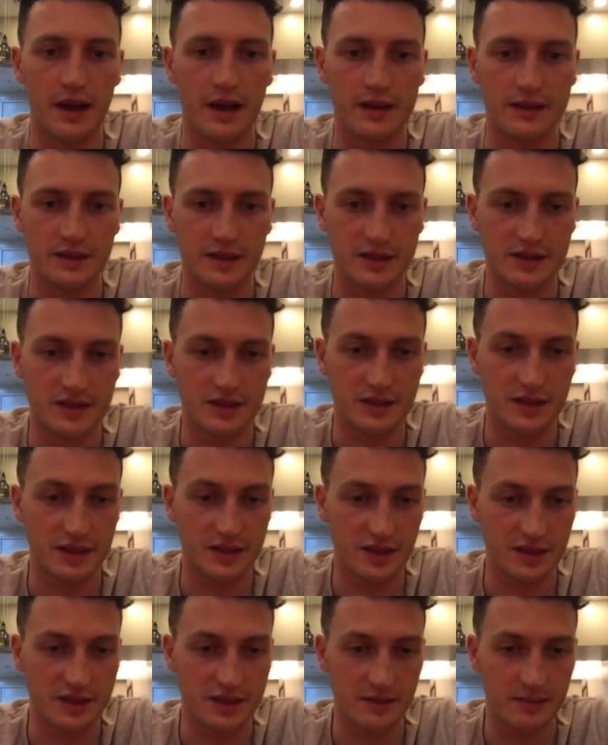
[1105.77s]

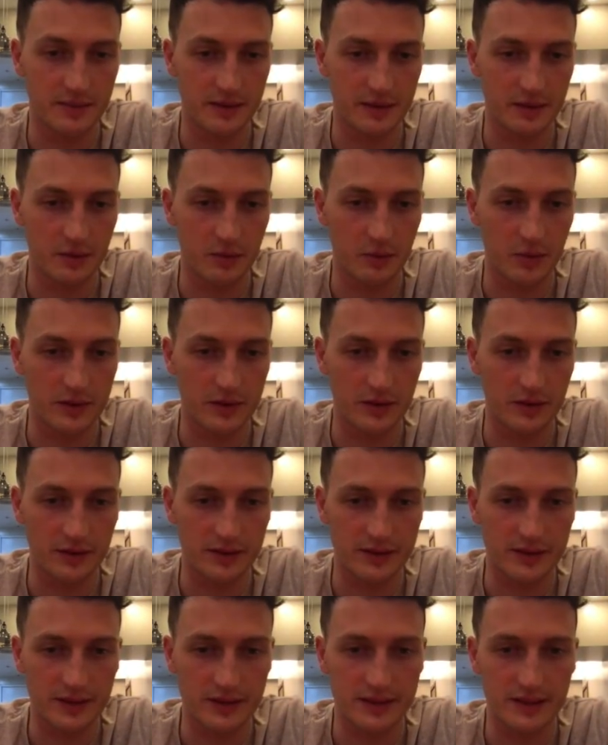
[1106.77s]
Suggested bid
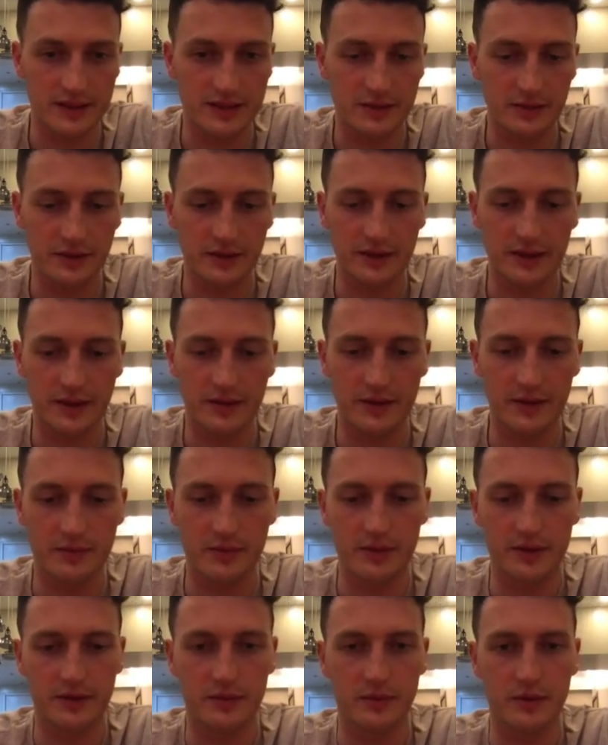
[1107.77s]
$1.60. So we're going to come in and
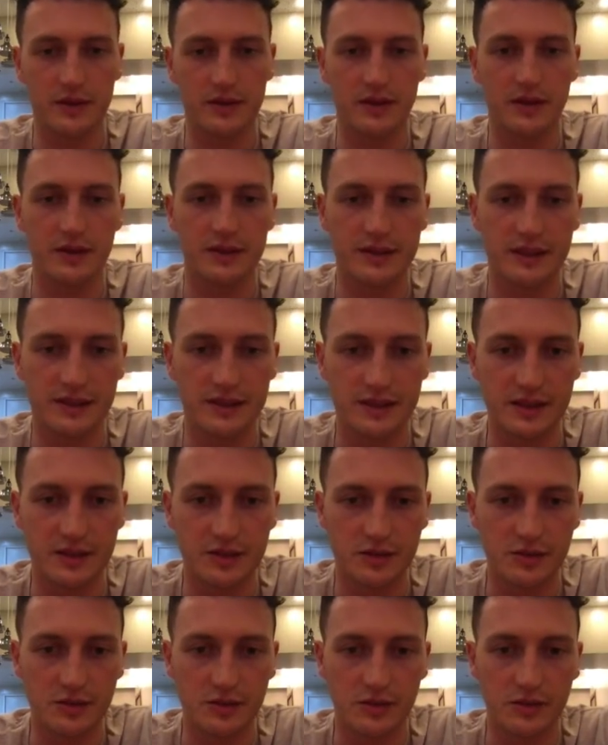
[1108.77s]
put in
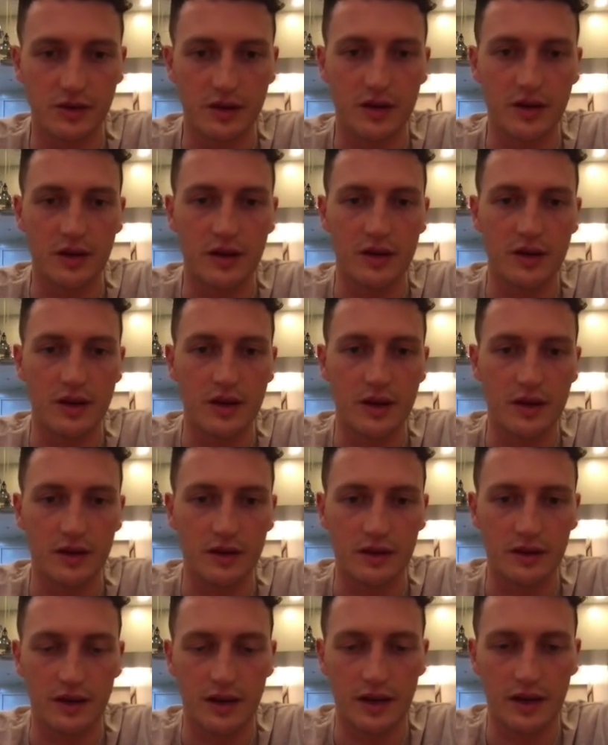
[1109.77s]

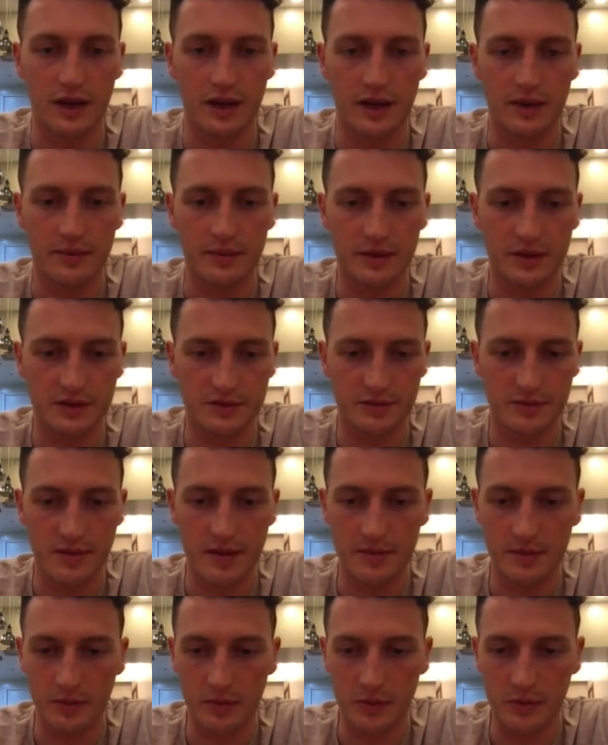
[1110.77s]
$1.62. Because
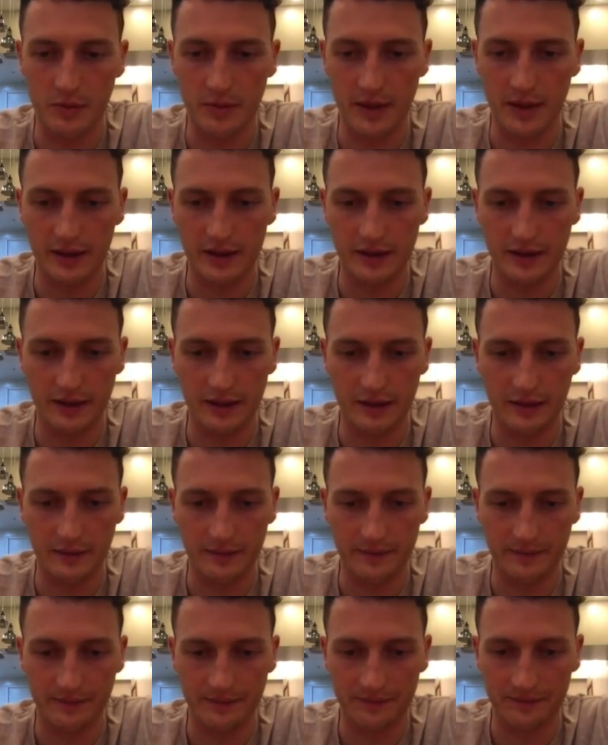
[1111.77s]
remember, we were making,
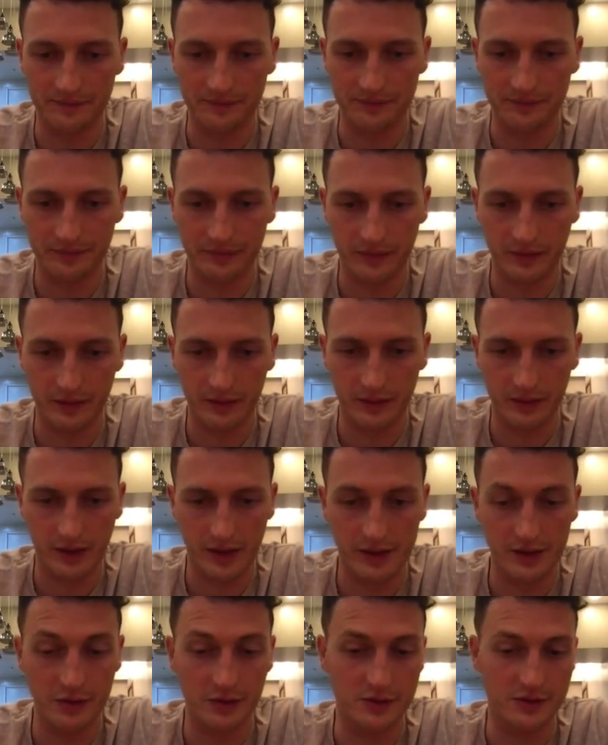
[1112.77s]

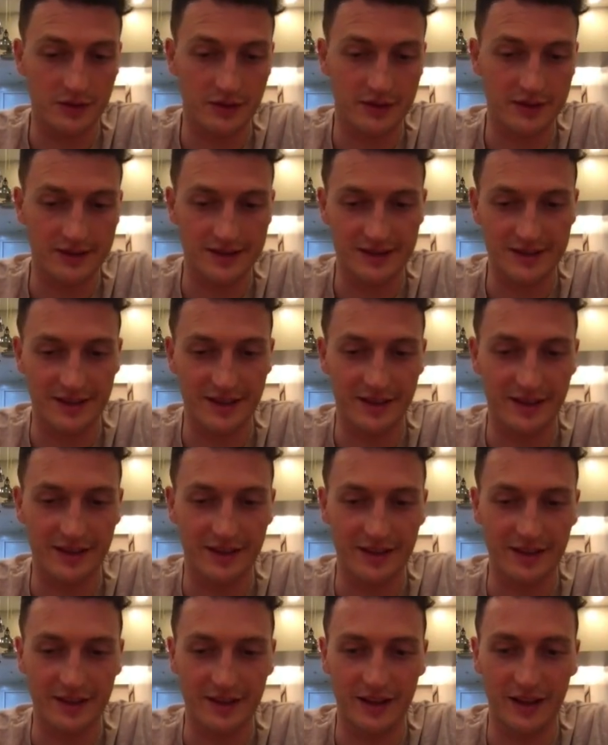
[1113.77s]
and also this is another